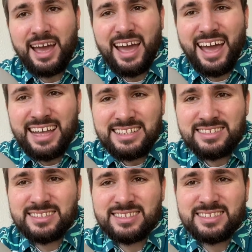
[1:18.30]

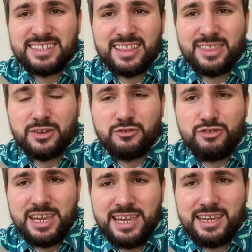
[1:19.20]
and the
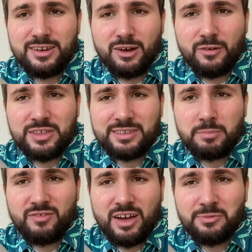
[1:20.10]
green of the
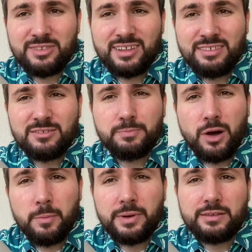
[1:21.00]
Sempervivums doesn't
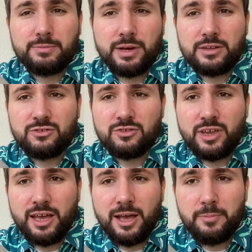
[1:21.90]
pop as much
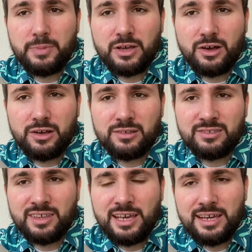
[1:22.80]
uh,
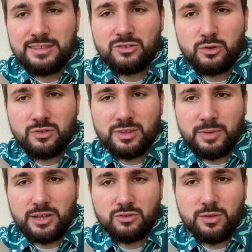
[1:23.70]
because it's too
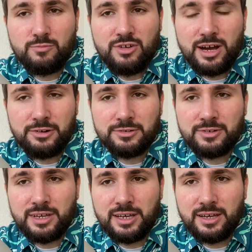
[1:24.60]
similar to the
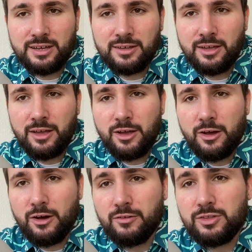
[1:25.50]
brown
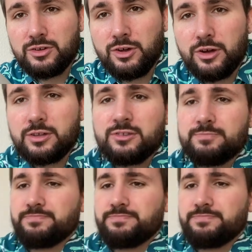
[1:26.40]
uh, of the dirt.